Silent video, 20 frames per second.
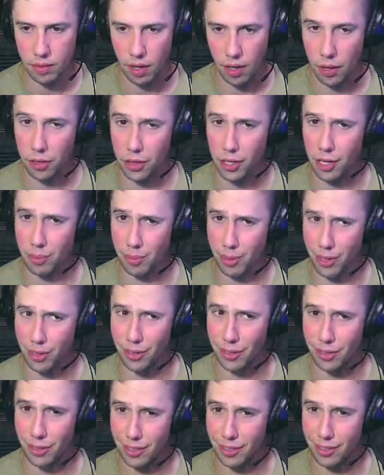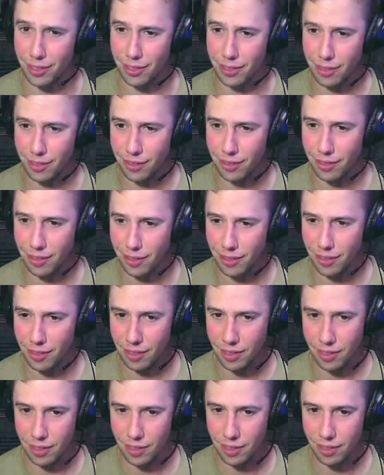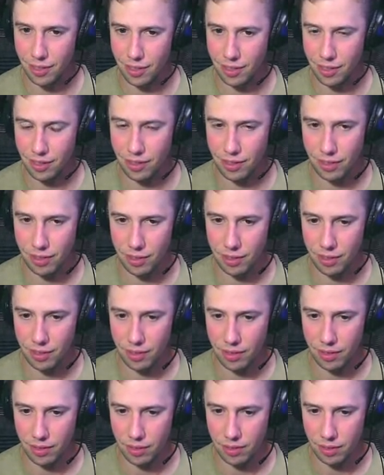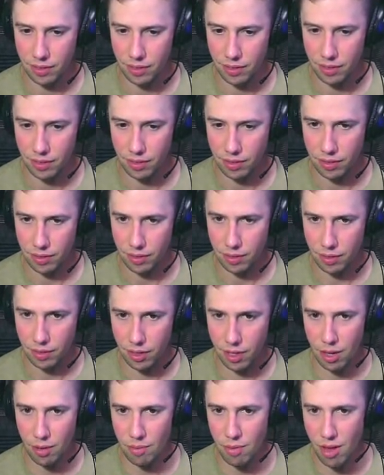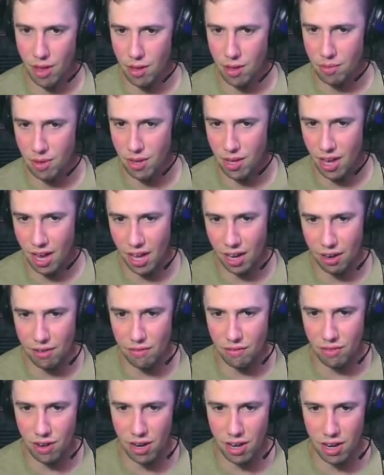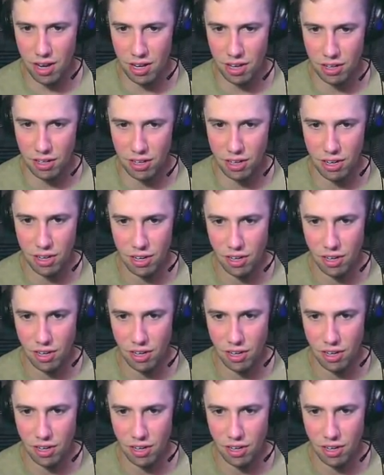I think I'm hearing things. They may be out of reach. They may be out of reach.